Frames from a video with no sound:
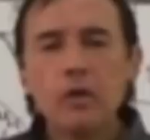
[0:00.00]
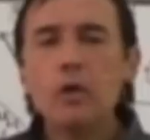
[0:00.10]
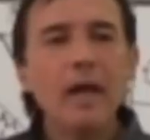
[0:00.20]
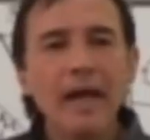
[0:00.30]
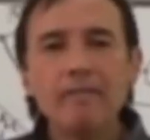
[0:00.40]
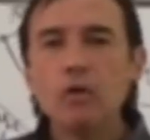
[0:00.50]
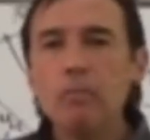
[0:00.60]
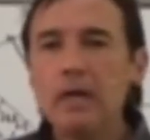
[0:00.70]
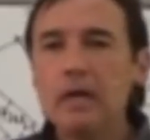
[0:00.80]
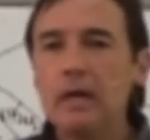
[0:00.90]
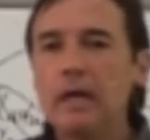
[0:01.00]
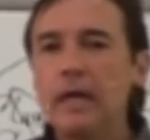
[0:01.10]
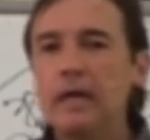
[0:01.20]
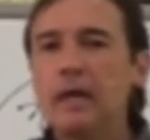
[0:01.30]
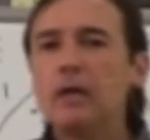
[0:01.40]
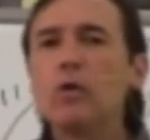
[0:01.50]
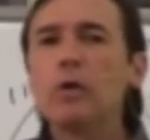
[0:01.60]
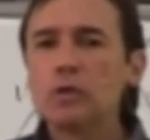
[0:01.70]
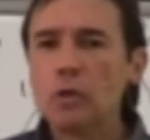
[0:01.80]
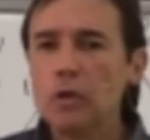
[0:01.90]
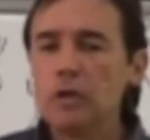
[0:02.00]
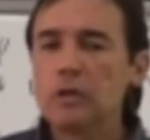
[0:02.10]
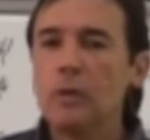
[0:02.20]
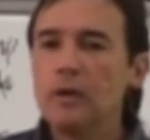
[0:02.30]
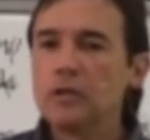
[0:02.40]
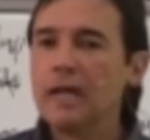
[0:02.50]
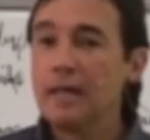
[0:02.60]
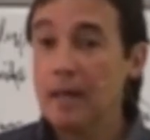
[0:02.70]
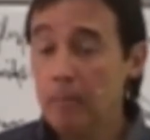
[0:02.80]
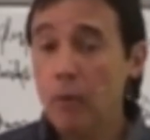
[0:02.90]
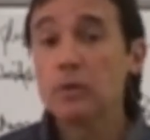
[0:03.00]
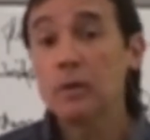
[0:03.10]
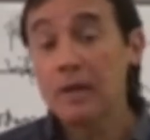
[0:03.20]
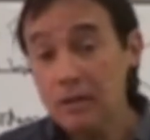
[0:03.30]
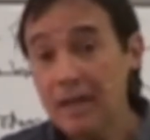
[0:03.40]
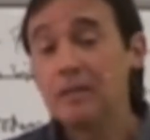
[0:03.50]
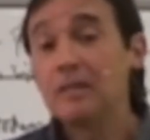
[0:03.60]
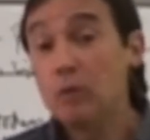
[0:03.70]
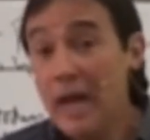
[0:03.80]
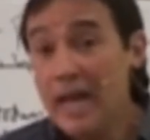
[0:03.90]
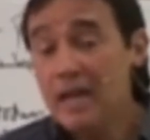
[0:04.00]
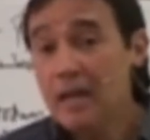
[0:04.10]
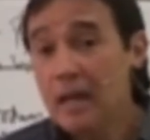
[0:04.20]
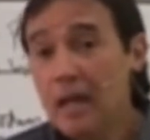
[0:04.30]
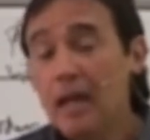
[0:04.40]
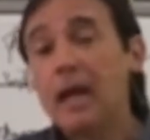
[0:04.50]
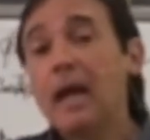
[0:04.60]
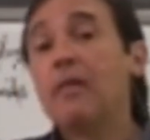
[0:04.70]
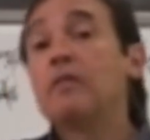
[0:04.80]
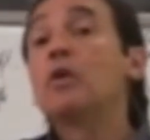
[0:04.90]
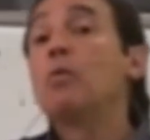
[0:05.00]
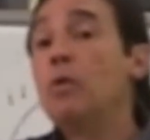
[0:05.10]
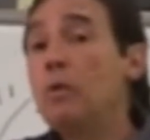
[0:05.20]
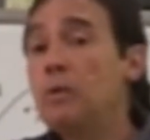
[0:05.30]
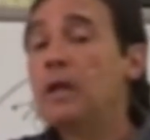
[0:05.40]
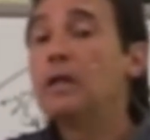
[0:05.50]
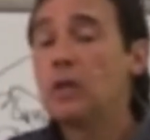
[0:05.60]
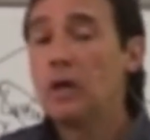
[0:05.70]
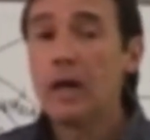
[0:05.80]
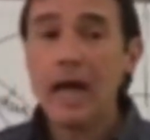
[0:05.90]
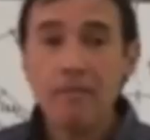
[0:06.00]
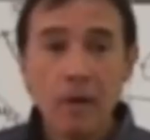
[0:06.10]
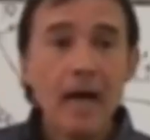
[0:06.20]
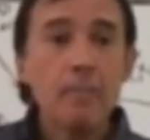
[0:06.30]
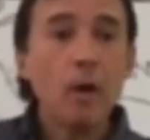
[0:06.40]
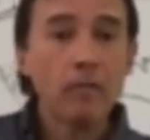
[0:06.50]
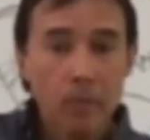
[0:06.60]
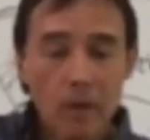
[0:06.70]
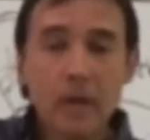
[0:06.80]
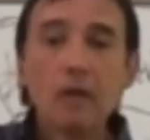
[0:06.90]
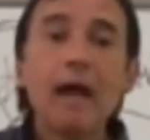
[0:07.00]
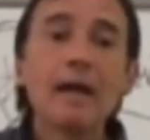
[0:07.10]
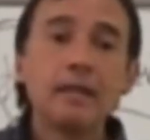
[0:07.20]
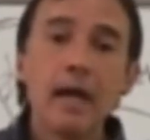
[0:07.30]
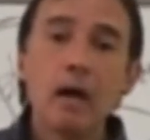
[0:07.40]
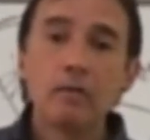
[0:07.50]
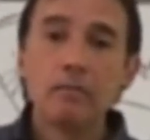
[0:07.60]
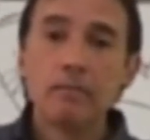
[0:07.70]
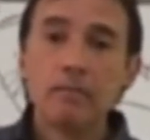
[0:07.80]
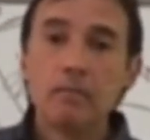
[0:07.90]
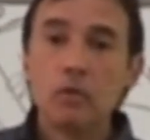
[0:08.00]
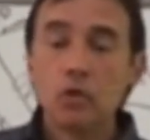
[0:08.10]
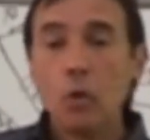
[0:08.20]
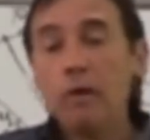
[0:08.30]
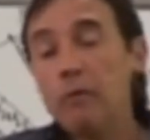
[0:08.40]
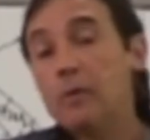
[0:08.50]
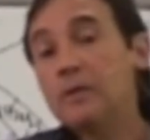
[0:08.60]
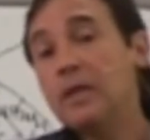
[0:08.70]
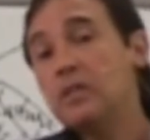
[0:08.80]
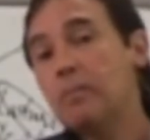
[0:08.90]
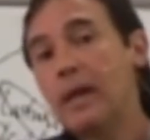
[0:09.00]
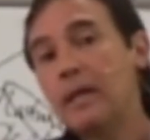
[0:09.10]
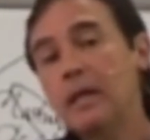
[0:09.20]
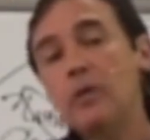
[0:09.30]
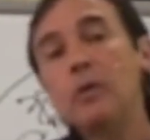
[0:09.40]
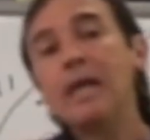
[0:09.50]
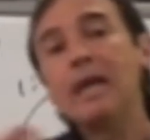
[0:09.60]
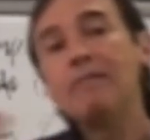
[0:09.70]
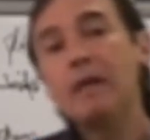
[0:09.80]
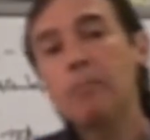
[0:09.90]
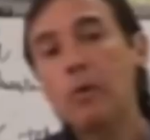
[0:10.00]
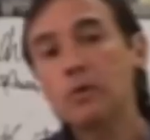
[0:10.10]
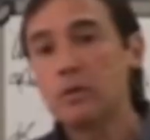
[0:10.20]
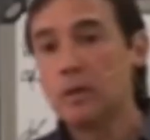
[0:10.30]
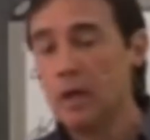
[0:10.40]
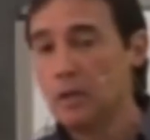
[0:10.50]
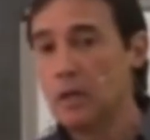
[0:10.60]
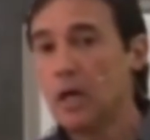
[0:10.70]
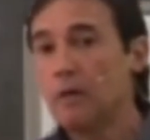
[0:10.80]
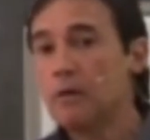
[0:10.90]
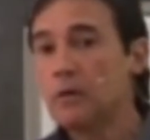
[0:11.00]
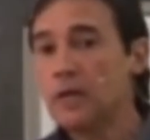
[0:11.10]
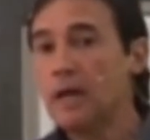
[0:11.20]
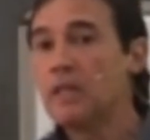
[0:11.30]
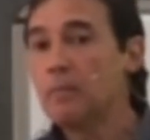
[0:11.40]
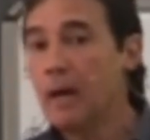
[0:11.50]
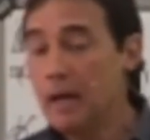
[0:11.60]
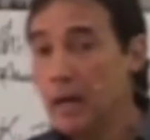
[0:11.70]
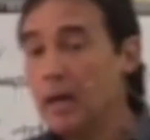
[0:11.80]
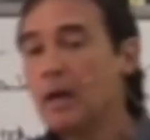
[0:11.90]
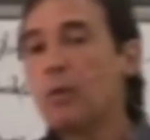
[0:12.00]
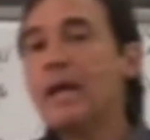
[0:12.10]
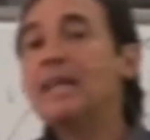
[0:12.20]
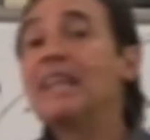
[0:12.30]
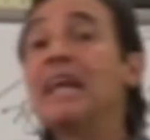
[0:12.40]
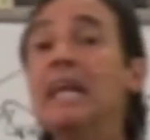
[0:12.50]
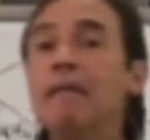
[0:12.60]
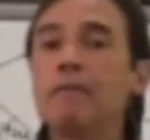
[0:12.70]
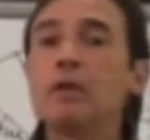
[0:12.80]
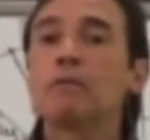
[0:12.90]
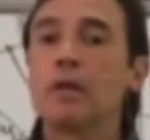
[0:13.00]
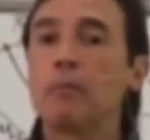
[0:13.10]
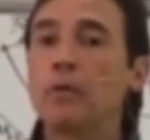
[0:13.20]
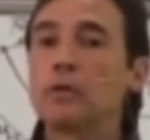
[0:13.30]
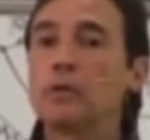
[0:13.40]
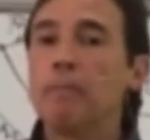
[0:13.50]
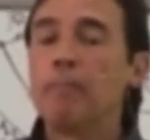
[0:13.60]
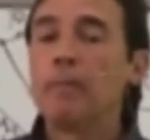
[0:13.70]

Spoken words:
you don't have to be a neurosurgeon to understand that person is drained and that their wound is going to have a high probability of acting out. So if you anticipate, then you can give that person the covenant of safety by creating a healing field for that person.